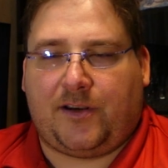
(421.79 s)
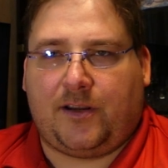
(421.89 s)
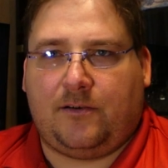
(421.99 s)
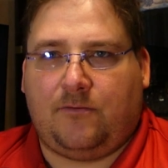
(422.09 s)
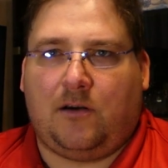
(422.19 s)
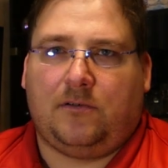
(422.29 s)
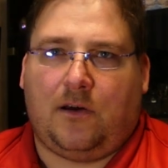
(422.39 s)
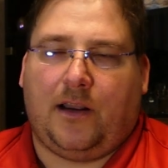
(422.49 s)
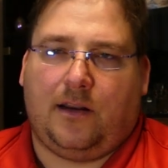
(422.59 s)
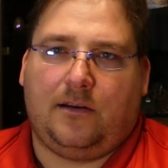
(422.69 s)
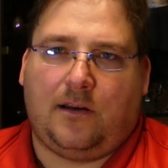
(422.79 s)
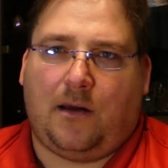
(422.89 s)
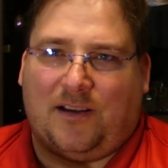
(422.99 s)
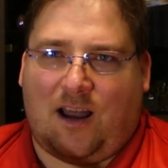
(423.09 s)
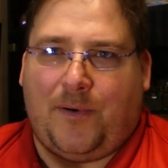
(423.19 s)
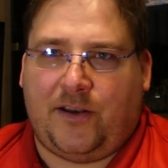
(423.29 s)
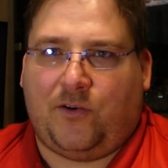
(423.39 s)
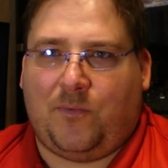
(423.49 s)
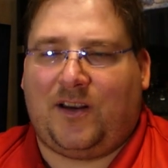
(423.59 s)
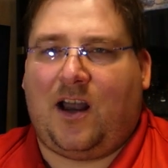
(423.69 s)
printing. Well, not got me
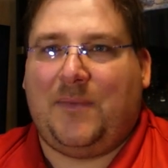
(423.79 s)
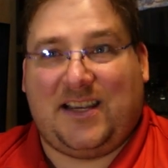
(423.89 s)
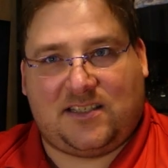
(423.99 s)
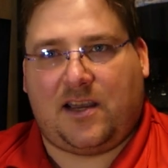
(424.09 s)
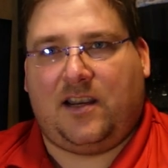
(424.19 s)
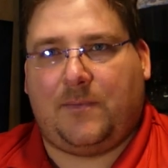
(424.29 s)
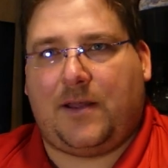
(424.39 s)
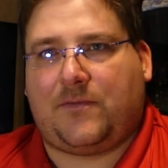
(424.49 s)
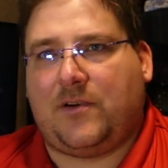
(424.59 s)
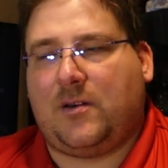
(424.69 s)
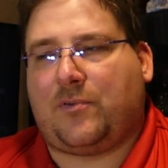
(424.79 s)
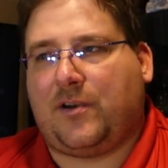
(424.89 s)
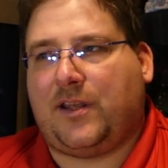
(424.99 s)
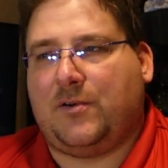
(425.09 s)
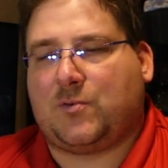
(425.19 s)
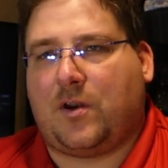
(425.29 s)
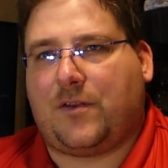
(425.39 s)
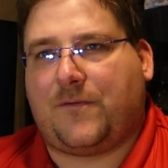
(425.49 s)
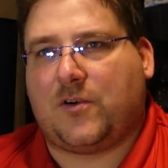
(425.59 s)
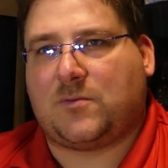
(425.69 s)
into it, but got me excited about 3D printing. He was one of
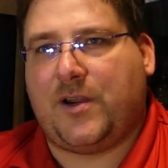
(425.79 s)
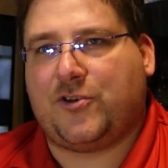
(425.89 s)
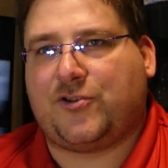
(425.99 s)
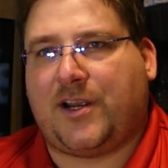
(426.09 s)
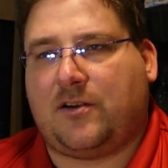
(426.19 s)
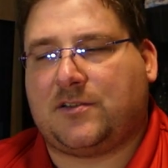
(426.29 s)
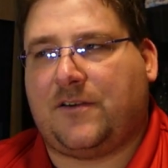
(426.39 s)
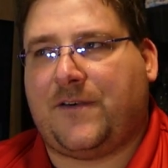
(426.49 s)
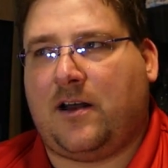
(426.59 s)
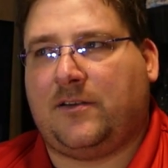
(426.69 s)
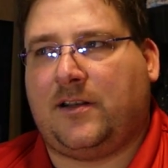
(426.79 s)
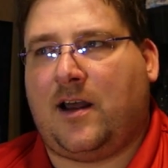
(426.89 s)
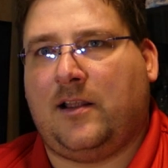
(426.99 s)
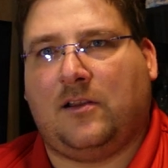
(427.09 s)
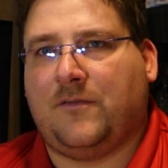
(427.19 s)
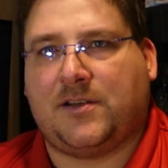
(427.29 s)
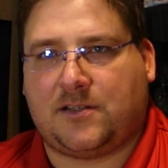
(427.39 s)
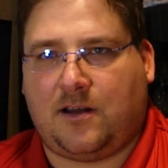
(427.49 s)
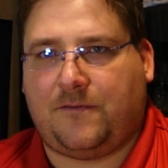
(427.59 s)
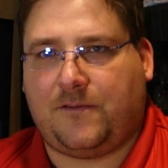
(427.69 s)
the first major channels I found, and I love his
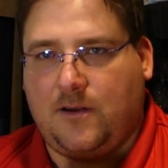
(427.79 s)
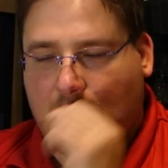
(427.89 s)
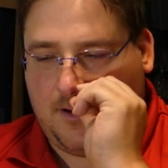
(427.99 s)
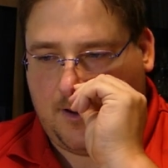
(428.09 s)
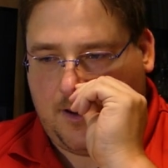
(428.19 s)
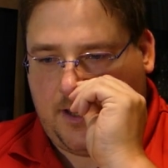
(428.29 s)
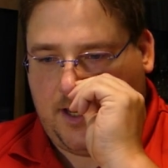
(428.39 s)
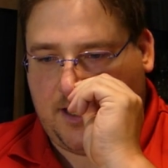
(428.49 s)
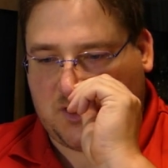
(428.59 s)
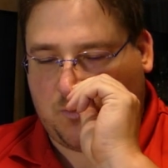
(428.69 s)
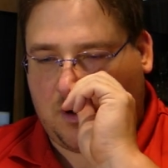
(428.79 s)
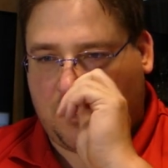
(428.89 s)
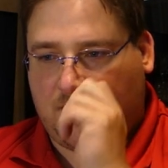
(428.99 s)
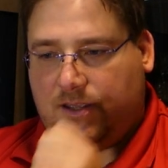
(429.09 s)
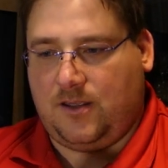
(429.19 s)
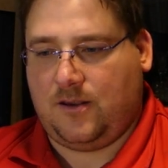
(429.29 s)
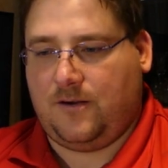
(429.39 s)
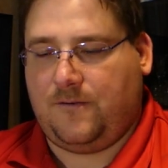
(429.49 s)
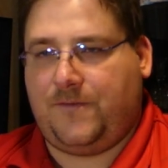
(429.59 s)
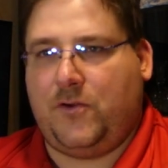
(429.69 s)
stuff. He is one of the
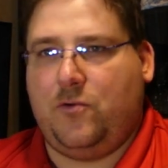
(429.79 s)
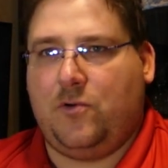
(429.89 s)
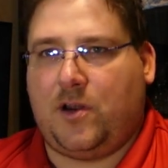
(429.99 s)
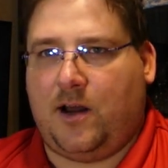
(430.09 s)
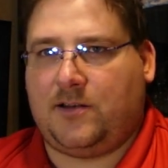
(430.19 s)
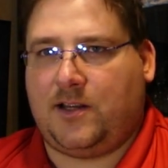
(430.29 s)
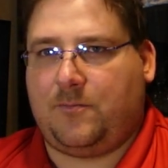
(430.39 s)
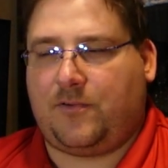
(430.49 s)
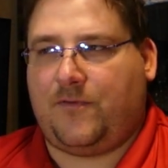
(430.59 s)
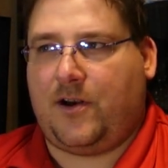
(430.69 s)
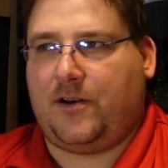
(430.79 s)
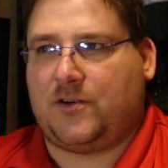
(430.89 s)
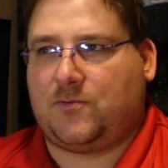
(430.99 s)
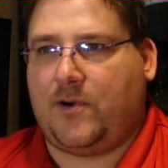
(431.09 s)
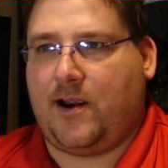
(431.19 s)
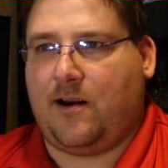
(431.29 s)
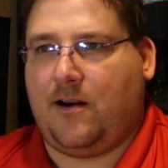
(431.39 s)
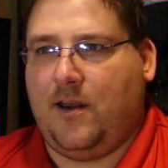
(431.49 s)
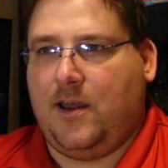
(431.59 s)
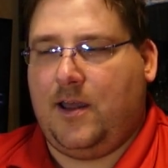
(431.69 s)
few content providers
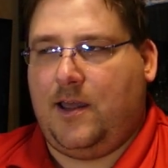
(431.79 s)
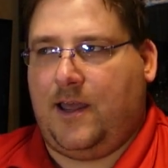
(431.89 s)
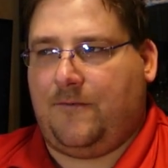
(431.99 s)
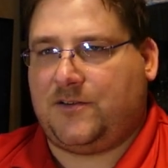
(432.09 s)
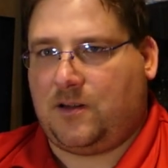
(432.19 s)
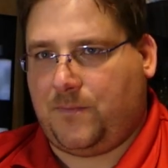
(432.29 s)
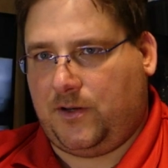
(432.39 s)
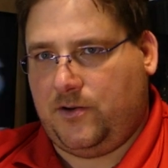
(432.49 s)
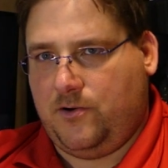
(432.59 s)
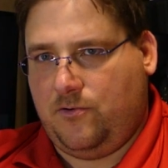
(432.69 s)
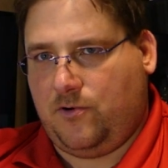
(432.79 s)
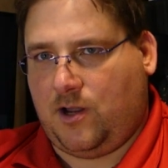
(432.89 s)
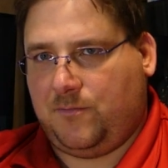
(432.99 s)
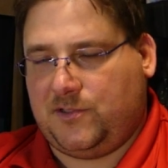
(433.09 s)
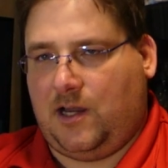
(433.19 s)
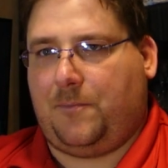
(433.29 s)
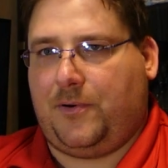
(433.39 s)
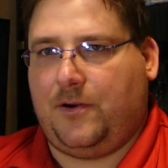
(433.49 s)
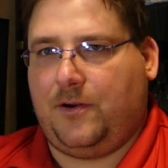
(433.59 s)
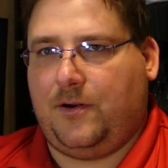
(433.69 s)
where if something new comes up
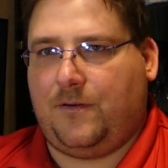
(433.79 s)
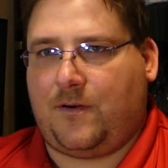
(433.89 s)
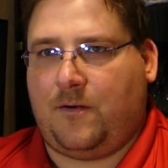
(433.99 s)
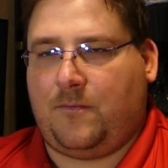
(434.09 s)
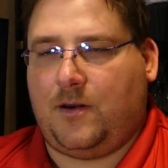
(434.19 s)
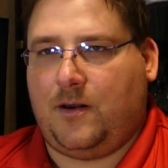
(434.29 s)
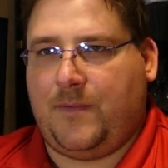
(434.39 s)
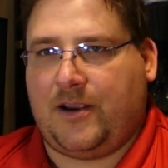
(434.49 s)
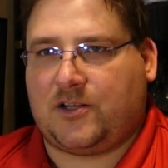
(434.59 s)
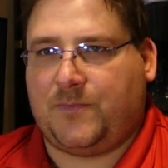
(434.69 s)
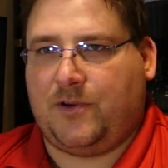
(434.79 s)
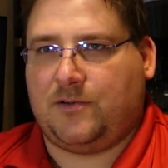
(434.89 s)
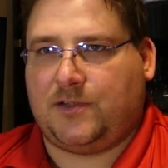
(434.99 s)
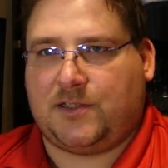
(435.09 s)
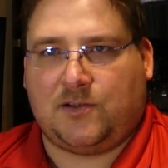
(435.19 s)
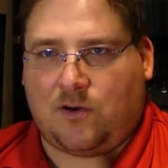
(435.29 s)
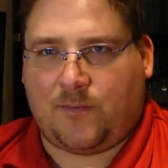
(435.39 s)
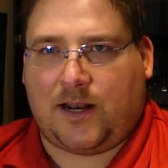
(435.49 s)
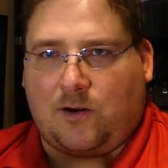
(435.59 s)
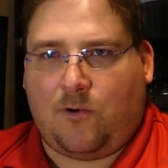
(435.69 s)
from Maker's Muse, it's an
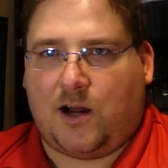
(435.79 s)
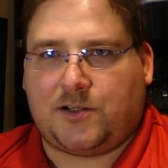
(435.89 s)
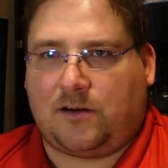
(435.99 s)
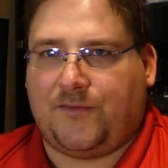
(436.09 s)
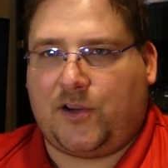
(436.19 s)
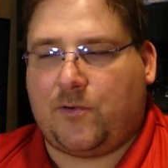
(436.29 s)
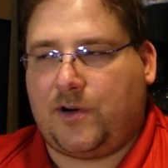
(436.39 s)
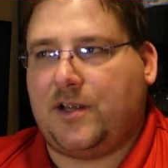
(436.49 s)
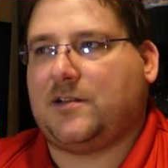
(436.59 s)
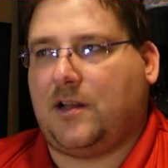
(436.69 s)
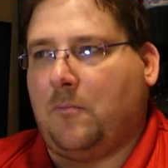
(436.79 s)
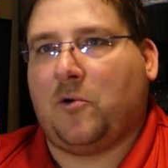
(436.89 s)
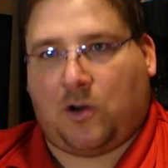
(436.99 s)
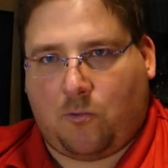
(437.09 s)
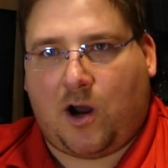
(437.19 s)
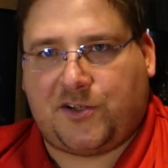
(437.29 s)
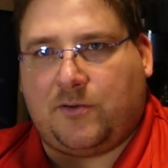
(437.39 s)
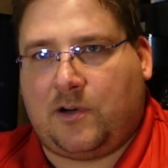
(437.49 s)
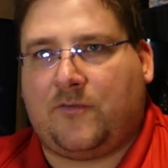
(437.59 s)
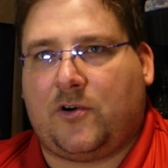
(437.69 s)
automatic watch. I don't even care what it is. I'm going to watch
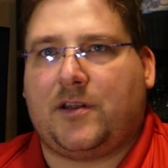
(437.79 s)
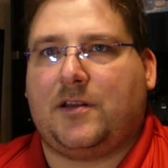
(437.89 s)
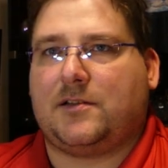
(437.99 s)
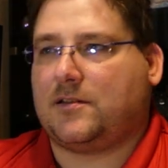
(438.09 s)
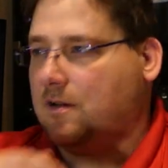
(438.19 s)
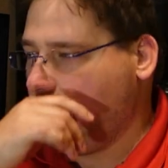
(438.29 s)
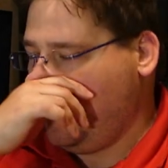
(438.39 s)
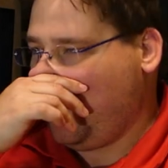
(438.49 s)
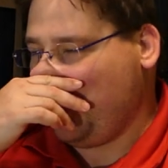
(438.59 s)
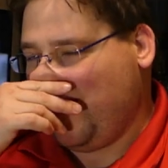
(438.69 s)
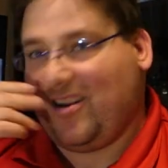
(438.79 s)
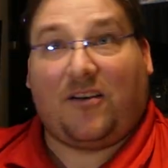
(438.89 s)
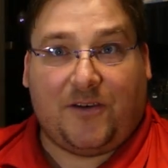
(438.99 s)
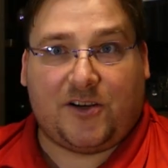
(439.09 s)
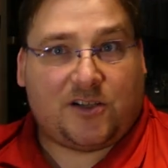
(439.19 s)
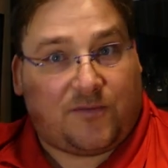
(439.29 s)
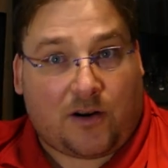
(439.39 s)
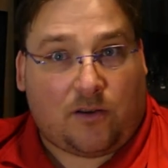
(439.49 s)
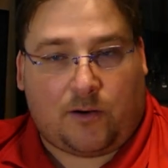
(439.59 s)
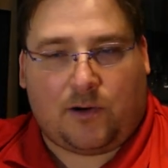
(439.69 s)
it, whatever it is. I might not finish it if I
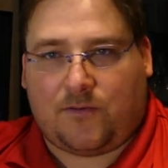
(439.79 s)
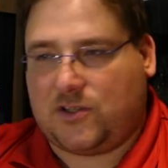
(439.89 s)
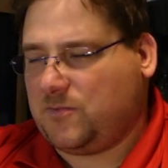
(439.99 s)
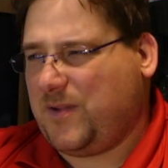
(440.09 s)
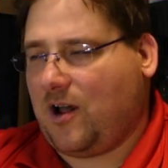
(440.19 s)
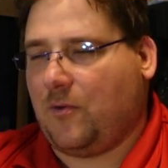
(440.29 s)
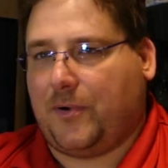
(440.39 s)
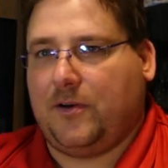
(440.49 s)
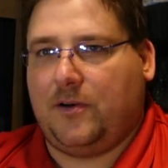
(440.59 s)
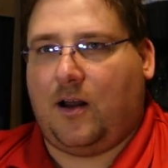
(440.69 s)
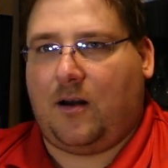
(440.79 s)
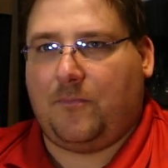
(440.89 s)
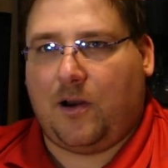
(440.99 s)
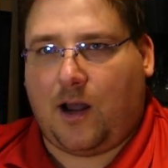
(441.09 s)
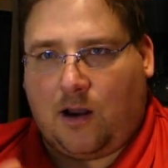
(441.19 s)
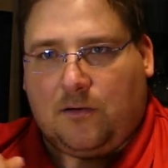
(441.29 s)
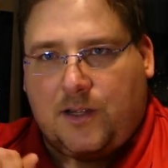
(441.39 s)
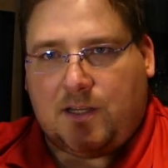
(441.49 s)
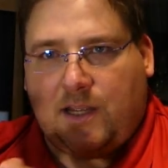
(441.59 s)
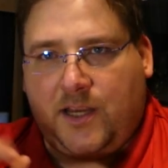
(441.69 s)
don't like whatever it's about, but um,
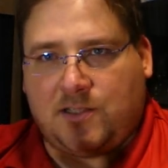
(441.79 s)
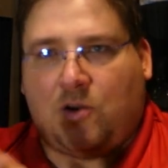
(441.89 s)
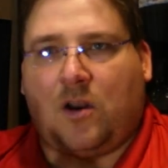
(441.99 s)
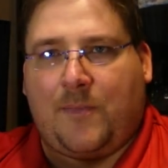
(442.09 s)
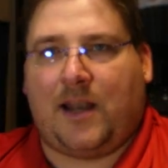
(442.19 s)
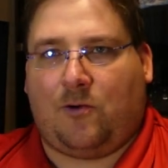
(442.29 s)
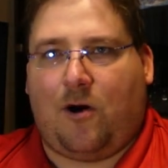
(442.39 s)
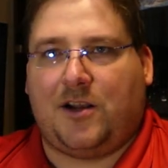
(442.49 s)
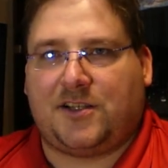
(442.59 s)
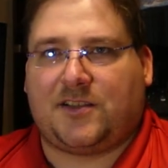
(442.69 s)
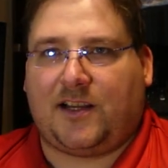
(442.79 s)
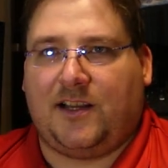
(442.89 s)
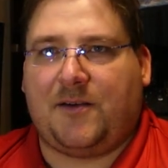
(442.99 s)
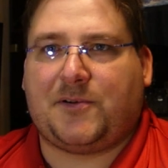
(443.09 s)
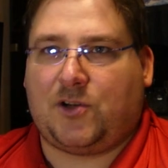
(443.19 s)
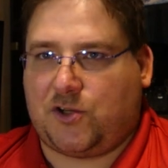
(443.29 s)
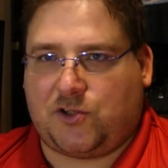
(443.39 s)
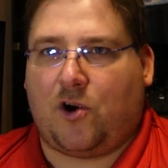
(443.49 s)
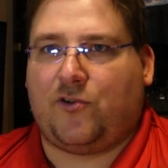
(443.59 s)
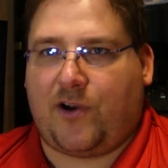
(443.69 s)
he's an automatic watch. It's like an episode of
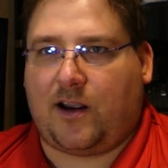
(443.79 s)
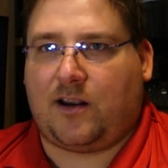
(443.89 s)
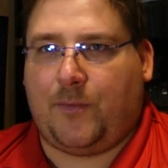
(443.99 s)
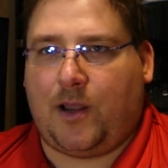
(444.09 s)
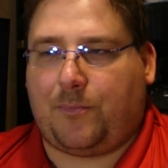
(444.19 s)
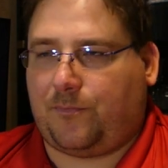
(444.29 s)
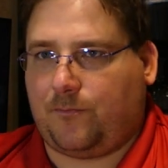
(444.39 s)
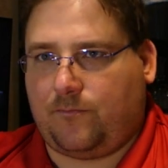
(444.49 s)
Star Trek coming up.